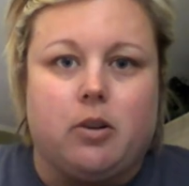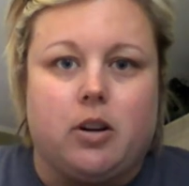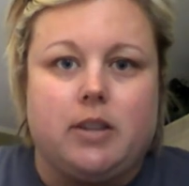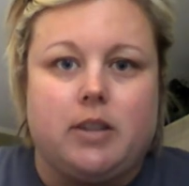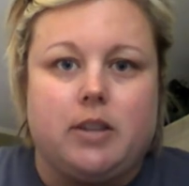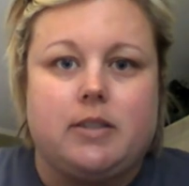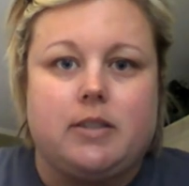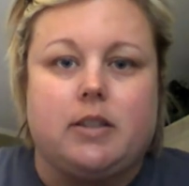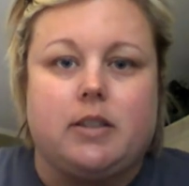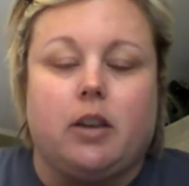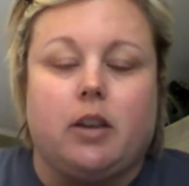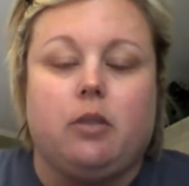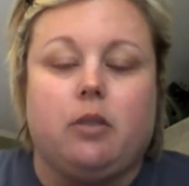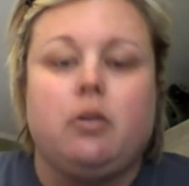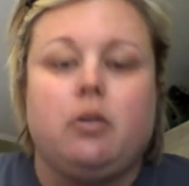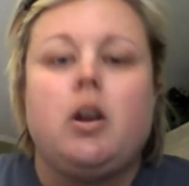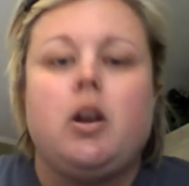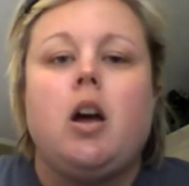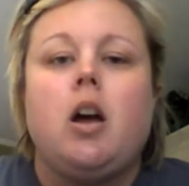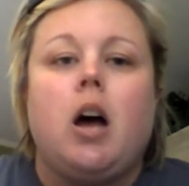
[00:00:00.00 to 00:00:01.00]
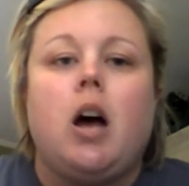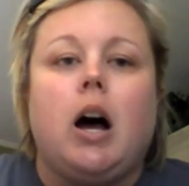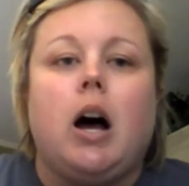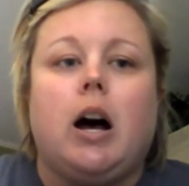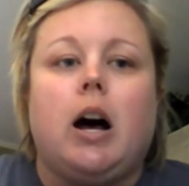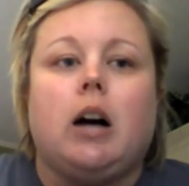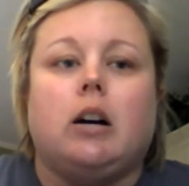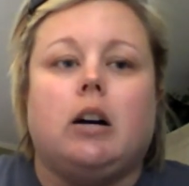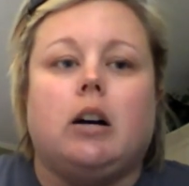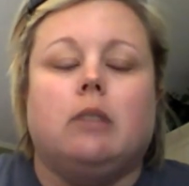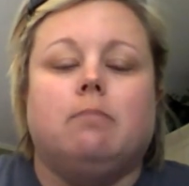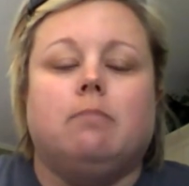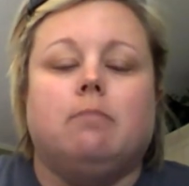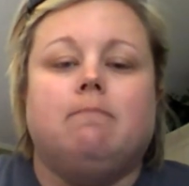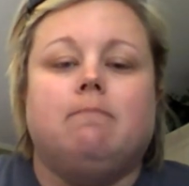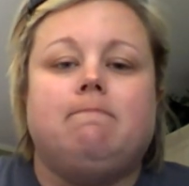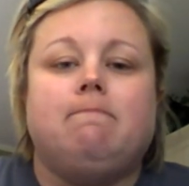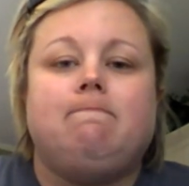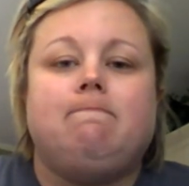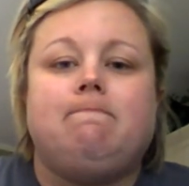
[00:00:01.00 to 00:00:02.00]
artists. So
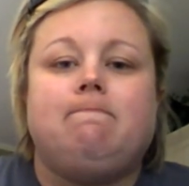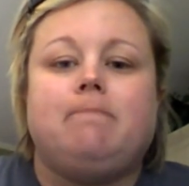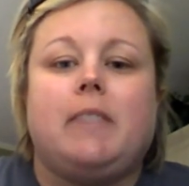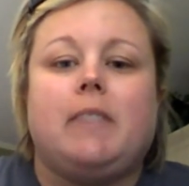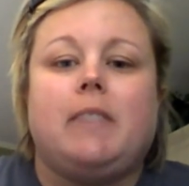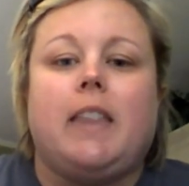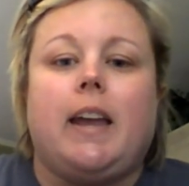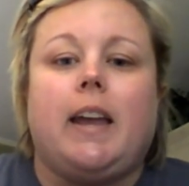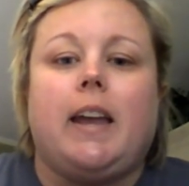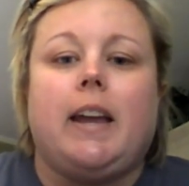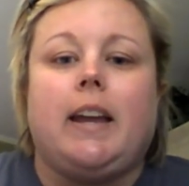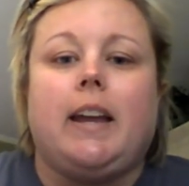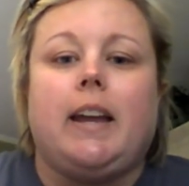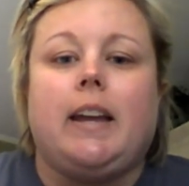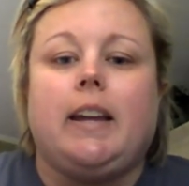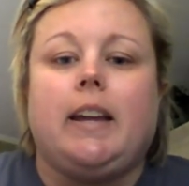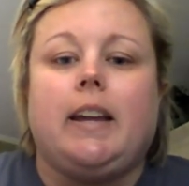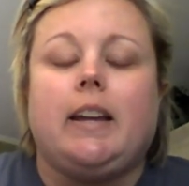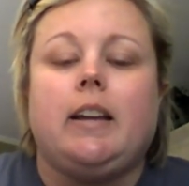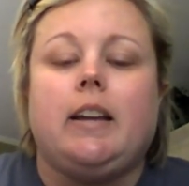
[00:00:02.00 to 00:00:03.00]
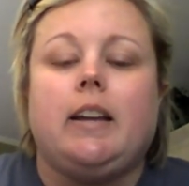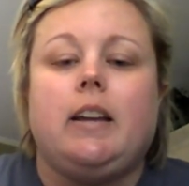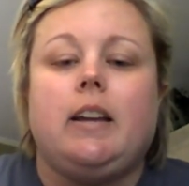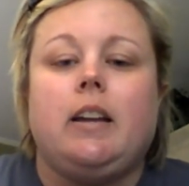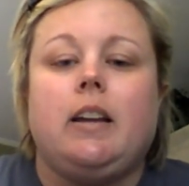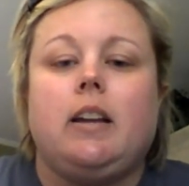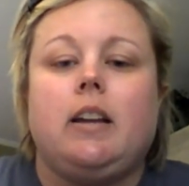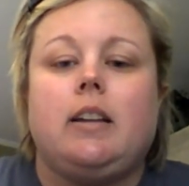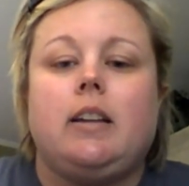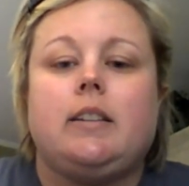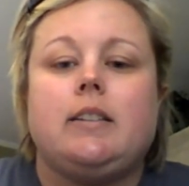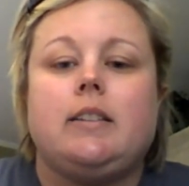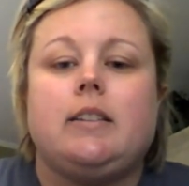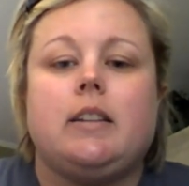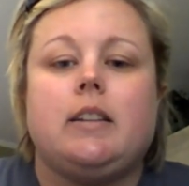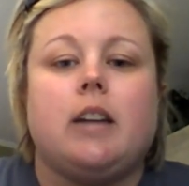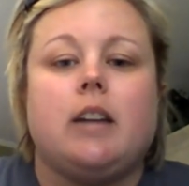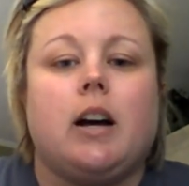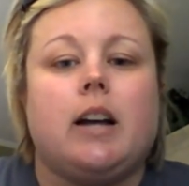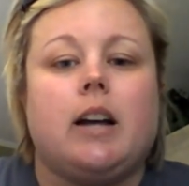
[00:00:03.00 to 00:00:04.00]
they
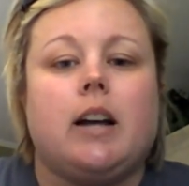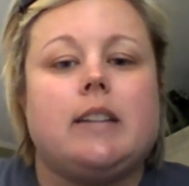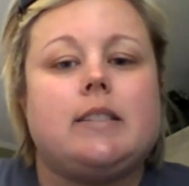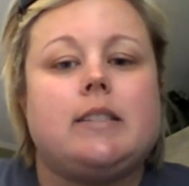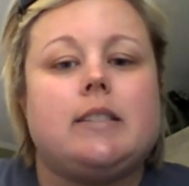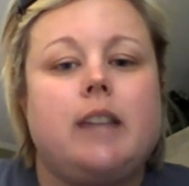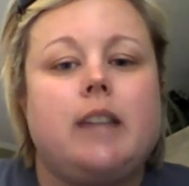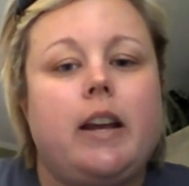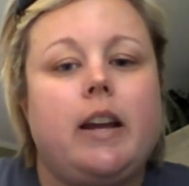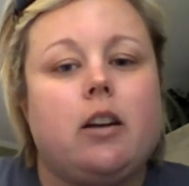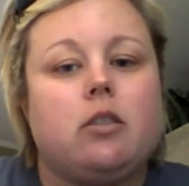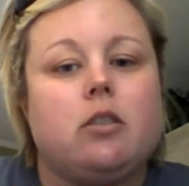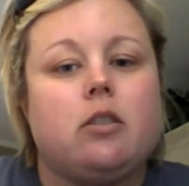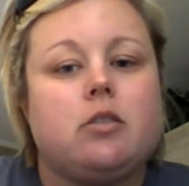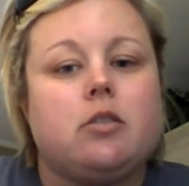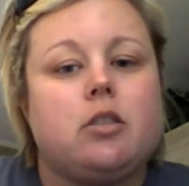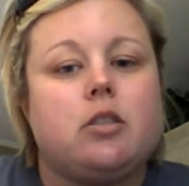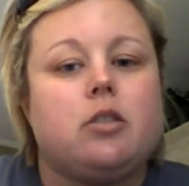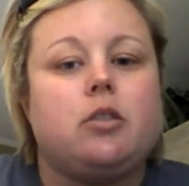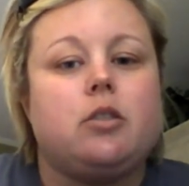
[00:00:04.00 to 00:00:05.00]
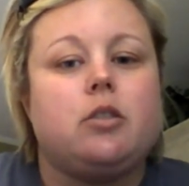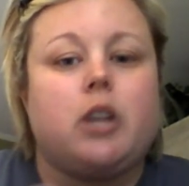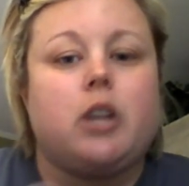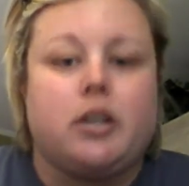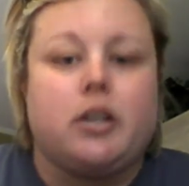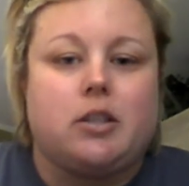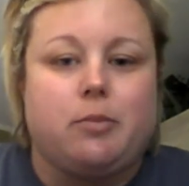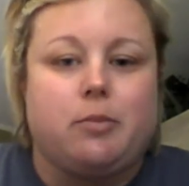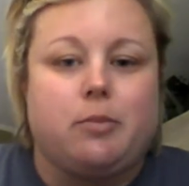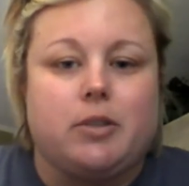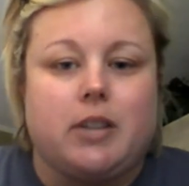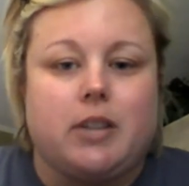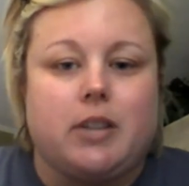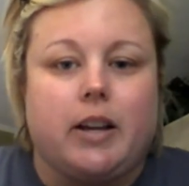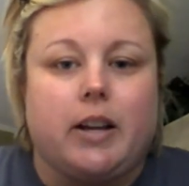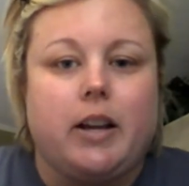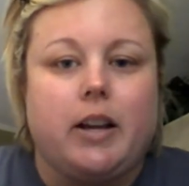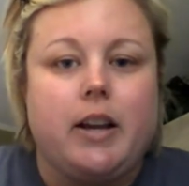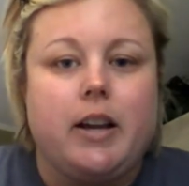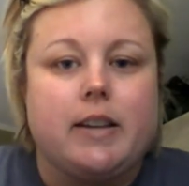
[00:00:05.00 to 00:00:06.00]
did not sell to customers
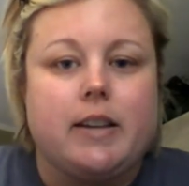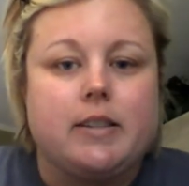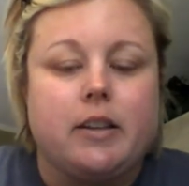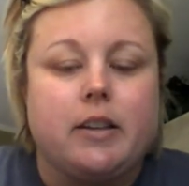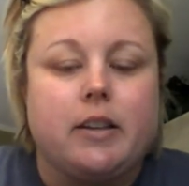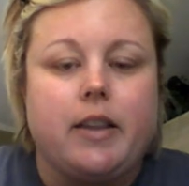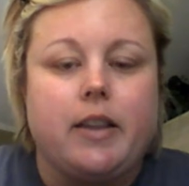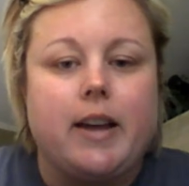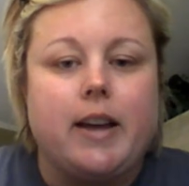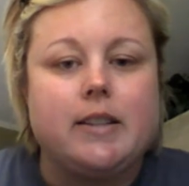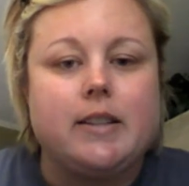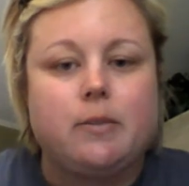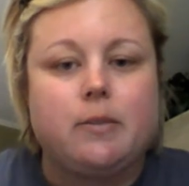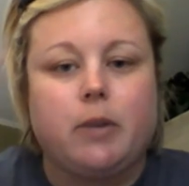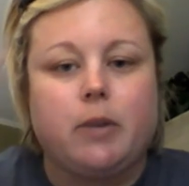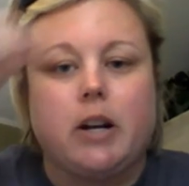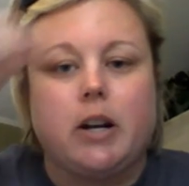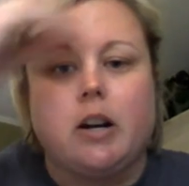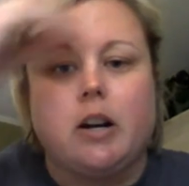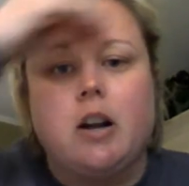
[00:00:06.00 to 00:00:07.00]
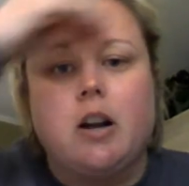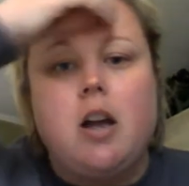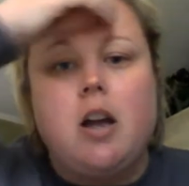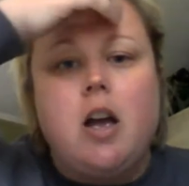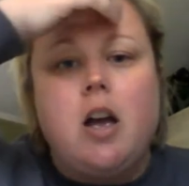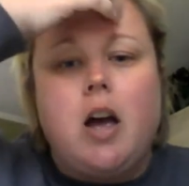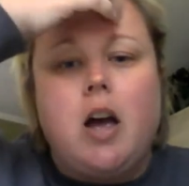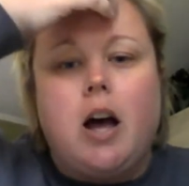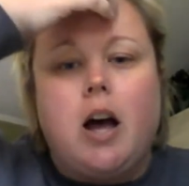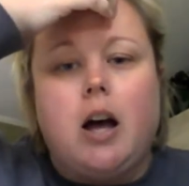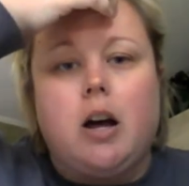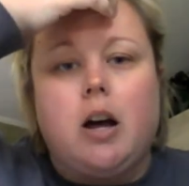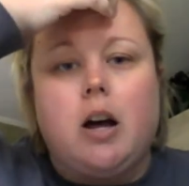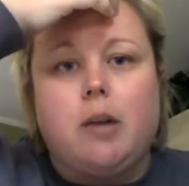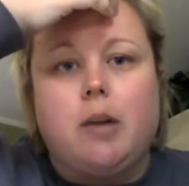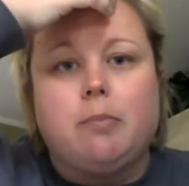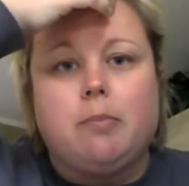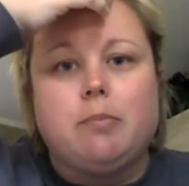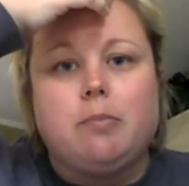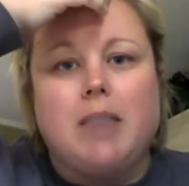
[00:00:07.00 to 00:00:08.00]
like us. So that's where
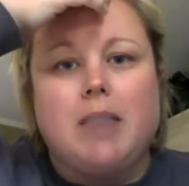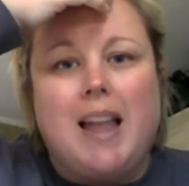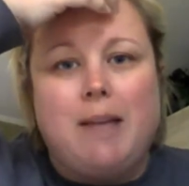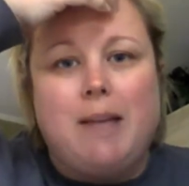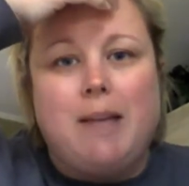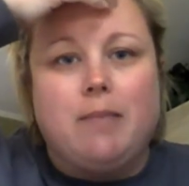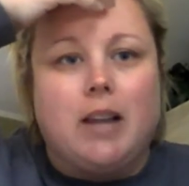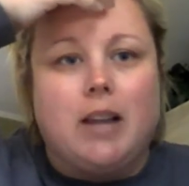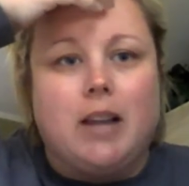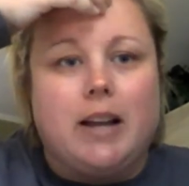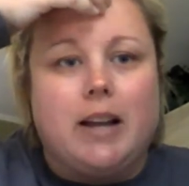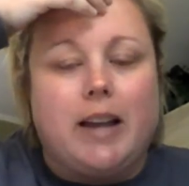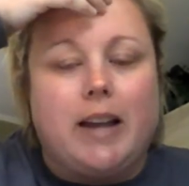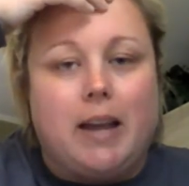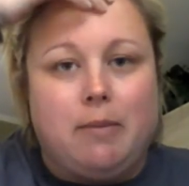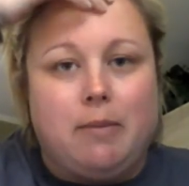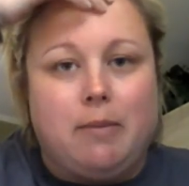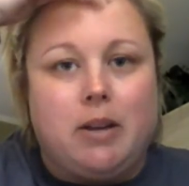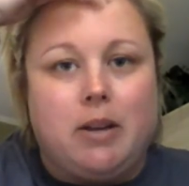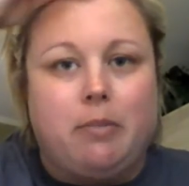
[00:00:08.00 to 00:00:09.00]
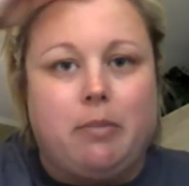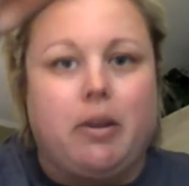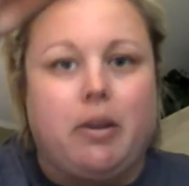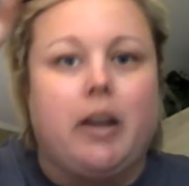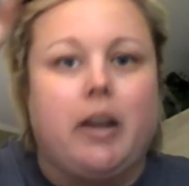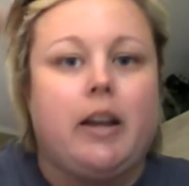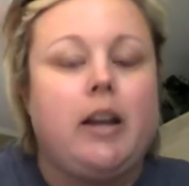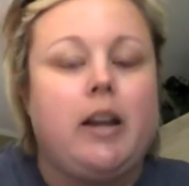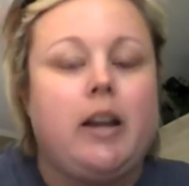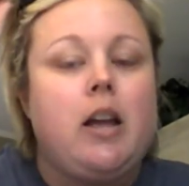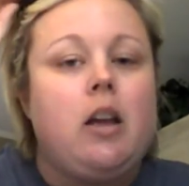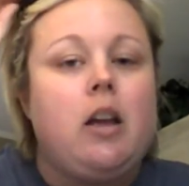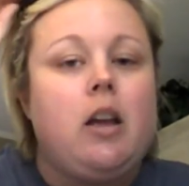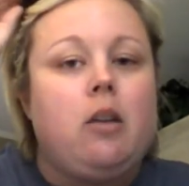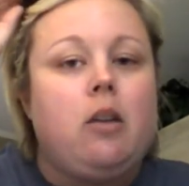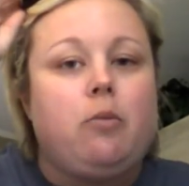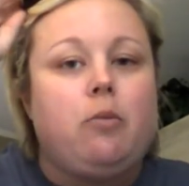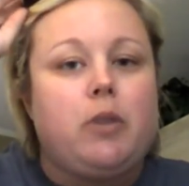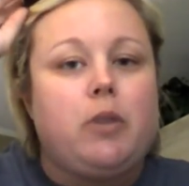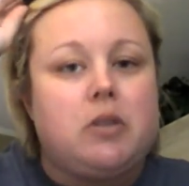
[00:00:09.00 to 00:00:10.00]
Limelight came into play
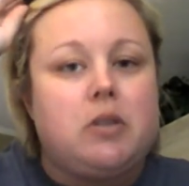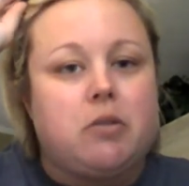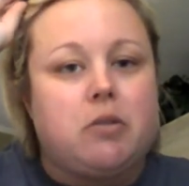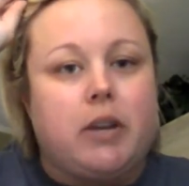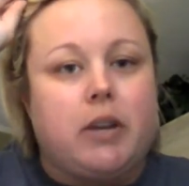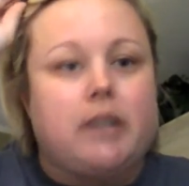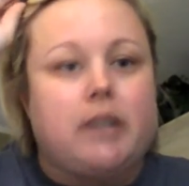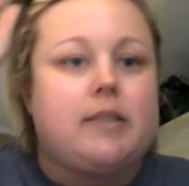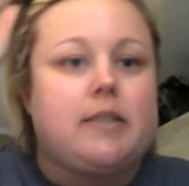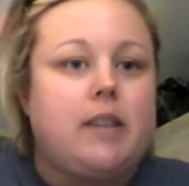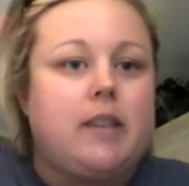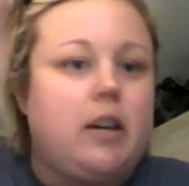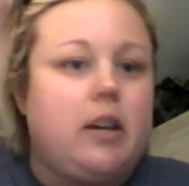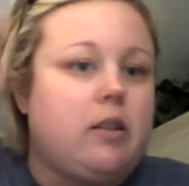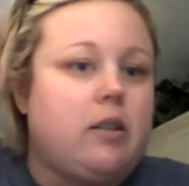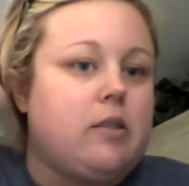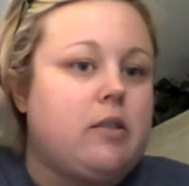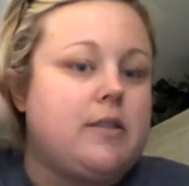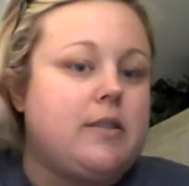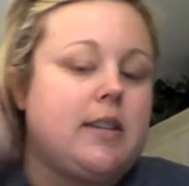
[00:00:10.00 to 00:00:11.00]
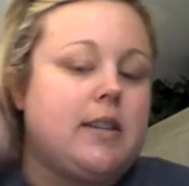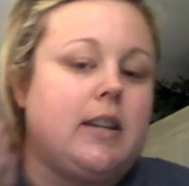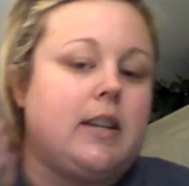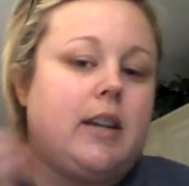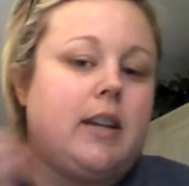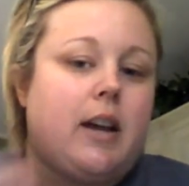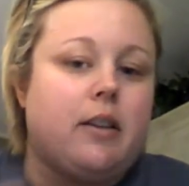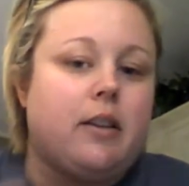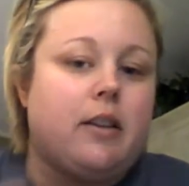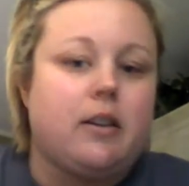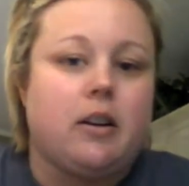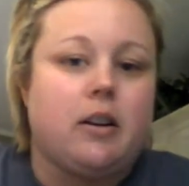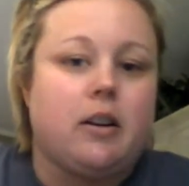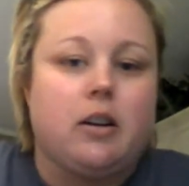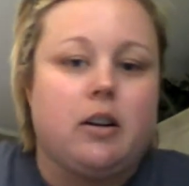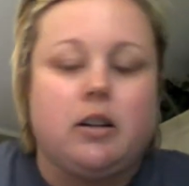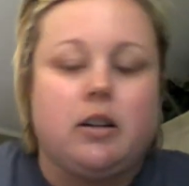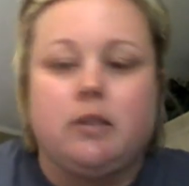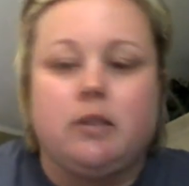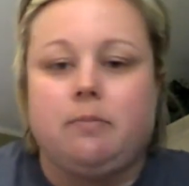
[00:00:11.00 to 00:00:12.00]
with direct sales, and now
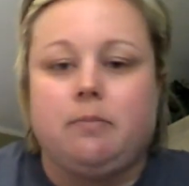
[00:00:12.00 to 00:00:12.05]
they're